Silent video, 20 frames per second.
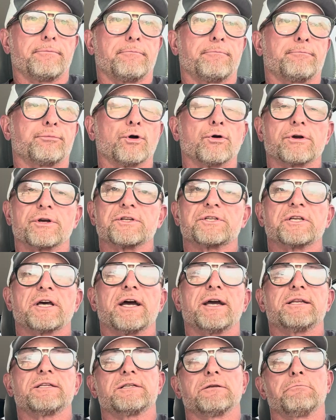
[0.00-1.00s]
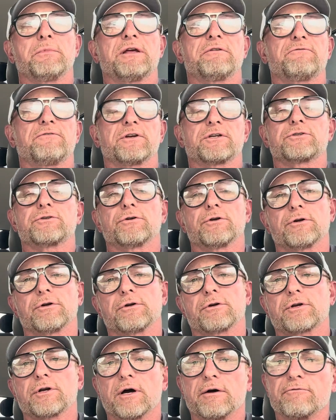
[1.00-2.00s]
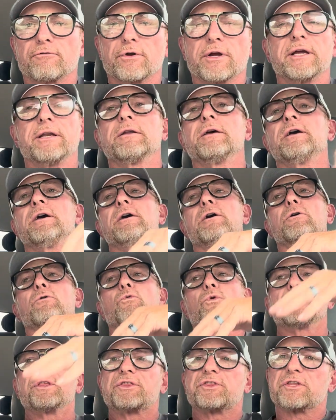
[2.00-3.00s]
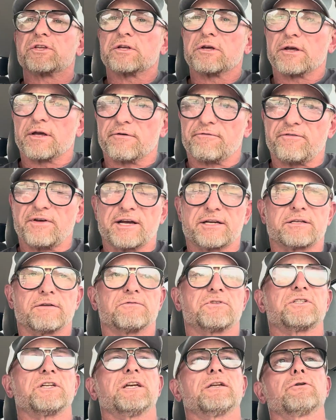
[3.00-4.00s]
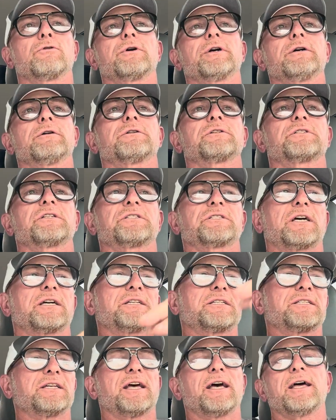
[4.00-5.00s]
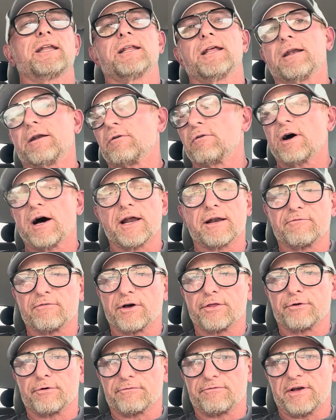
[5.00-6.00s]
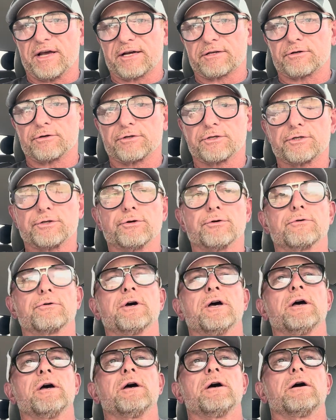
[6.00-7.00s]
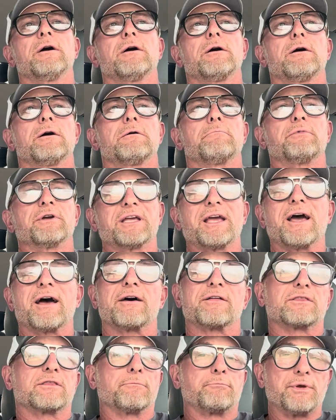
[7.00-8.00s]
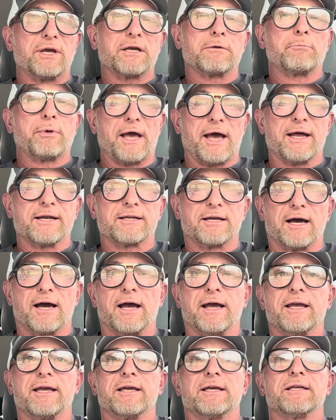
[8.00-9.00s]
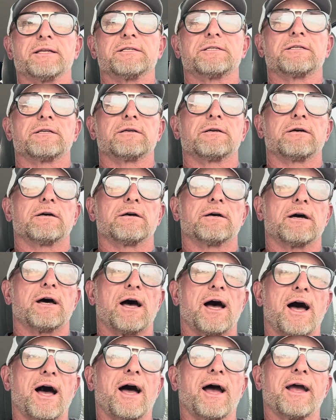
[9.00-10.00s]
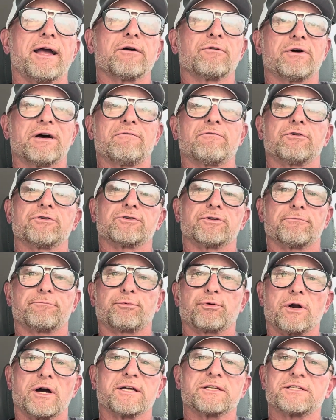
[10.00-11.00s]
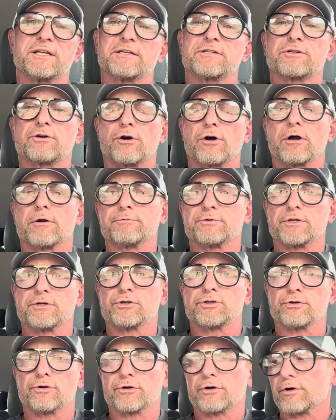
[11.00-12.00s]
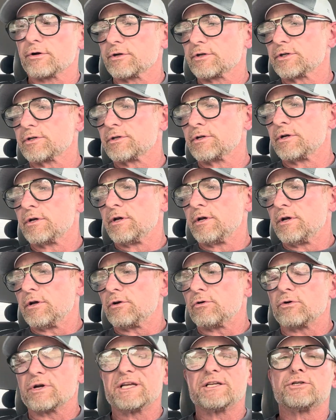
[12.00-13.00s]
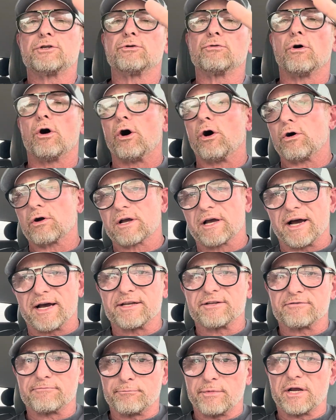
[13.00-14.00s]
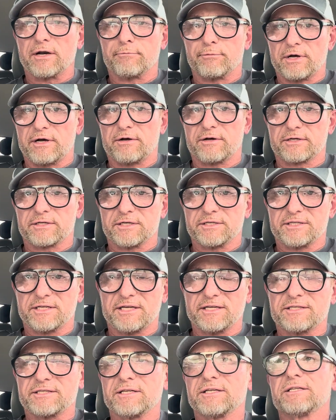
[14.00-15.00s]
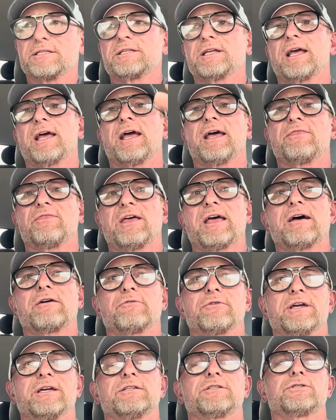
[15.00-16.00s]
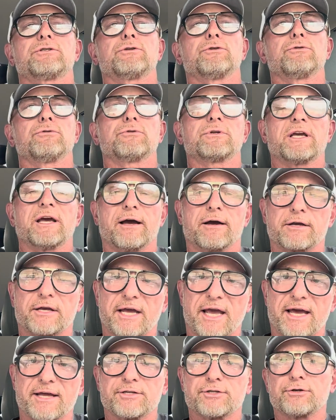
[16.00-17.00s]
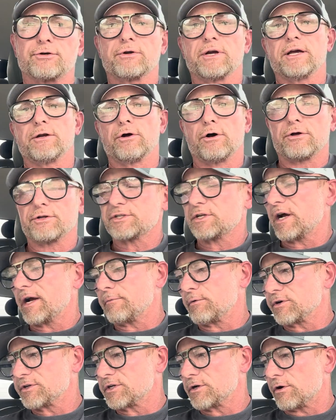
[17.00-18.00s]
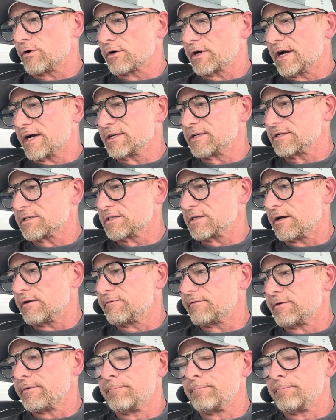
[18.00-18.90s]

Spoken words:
Broken Science and MetFix are covering with the effect of seed oils, as I said, and a lot of other factors too. But yeah, the big bad guy is high levels of processed carbs and sugars lead to all kinds of metabolic diseases, and that leads to, cancer and Alzheimer's and all kinds of stuff.